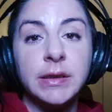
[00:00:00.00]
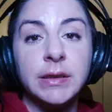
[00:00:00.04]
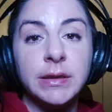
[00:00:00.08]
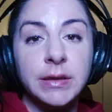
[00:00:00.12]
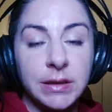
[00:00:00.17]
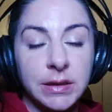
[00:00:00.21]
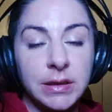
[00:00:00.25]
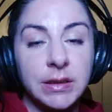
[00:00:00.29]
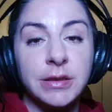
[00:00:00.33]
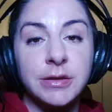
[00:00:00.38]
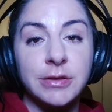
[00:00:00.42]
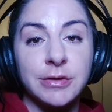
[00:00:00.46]

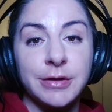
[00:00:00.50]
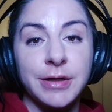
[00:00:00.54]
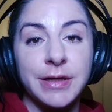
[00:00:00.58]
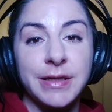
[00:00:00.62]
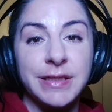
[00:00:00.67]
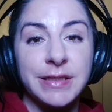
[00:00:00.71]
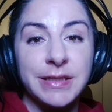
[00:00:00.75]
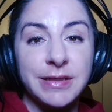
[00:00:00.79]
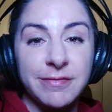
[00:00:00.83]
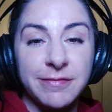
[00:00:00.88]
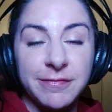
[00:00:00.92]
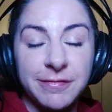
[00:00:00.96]
the internet
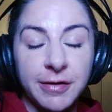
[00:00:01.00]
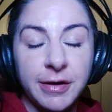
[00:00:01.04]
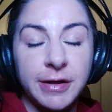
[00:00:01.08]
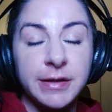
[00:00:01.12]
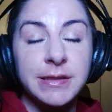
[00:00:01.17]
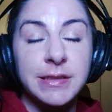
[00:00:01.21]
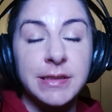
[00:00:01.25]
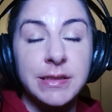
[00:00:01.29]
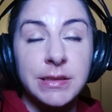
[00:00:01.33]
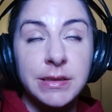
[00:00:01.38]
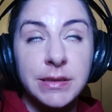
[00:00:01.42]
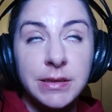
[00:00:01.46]
and find
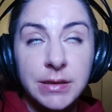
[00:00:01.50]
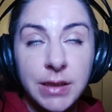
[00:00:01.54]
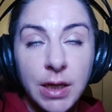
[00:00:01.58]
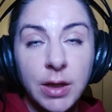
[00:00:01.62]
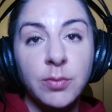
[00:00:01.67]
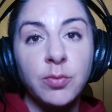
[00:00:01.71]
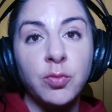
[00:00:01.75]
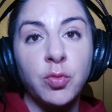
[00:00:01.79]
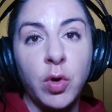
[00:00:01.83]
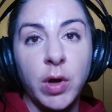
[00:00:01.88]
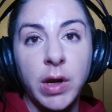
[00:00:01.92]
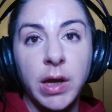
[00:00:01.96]

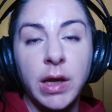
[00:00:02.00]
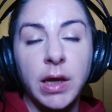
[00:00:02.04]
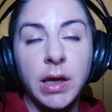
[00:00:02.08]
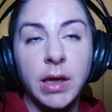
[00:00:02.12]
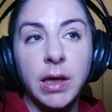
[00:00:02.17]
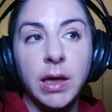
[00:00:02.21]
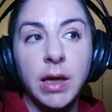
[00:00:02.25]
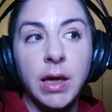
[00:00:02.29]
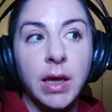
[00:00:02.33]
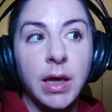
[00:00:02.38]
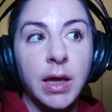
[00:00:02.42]
some way